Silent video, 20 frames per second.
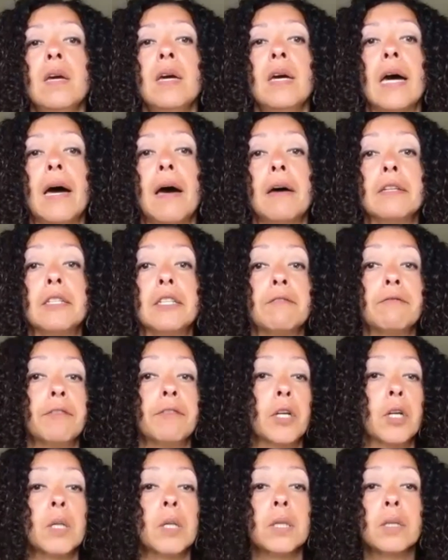uh,
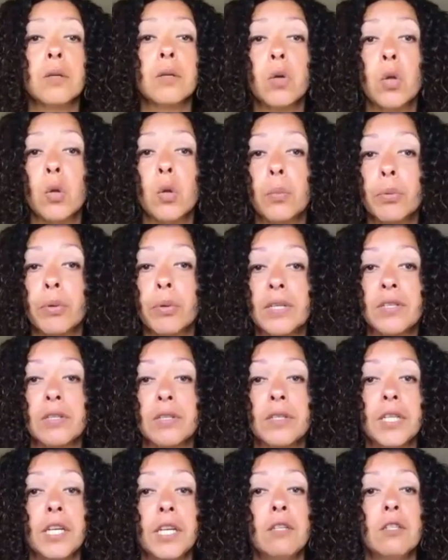different clinical
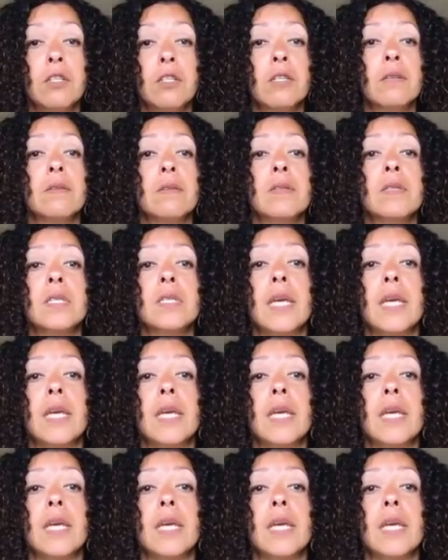presentations,